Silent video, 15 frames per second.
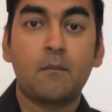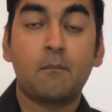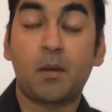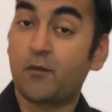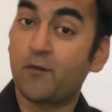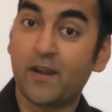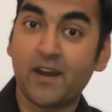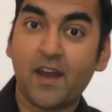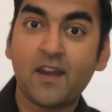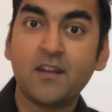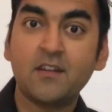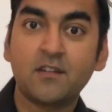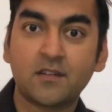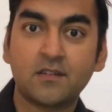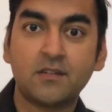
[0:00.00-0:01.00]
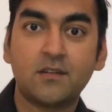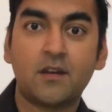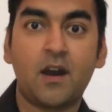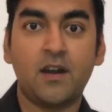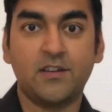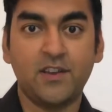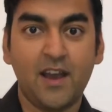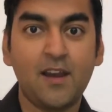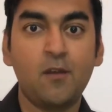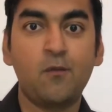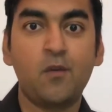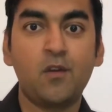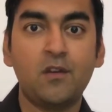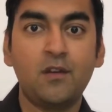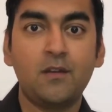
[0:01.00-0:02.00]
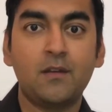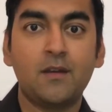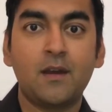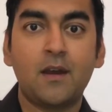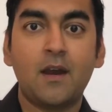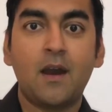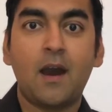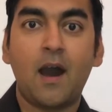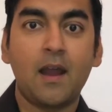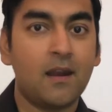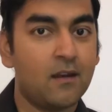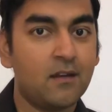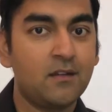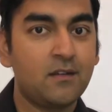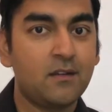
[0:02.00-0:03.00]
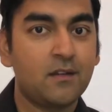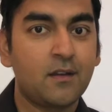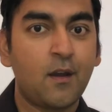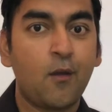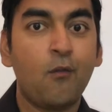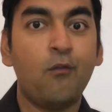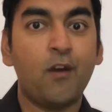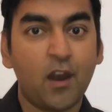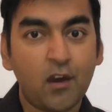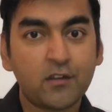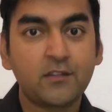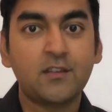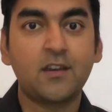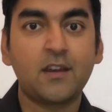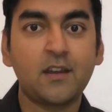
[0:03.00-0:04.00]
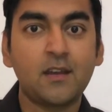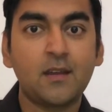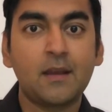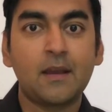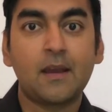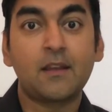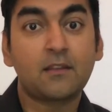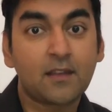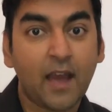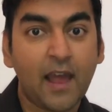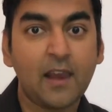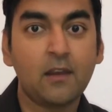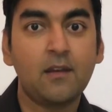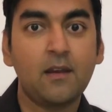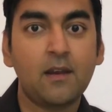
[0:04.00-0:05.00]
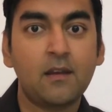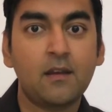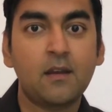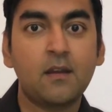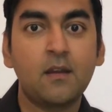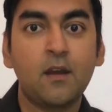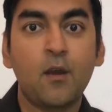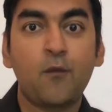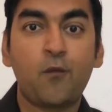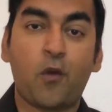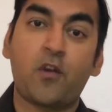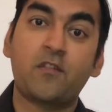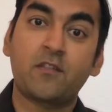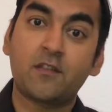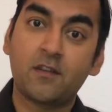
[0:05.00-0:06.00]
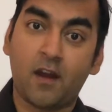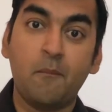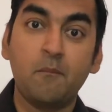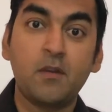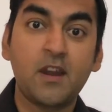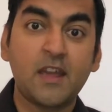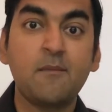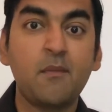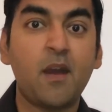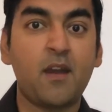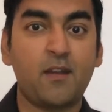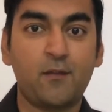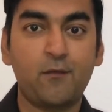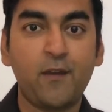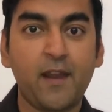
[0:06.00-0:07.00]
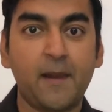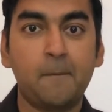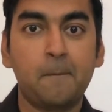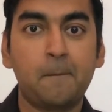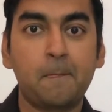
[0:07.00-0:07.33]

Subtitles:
But when I entered Agile world, I learned velocity is calculated for a Scrum team as well.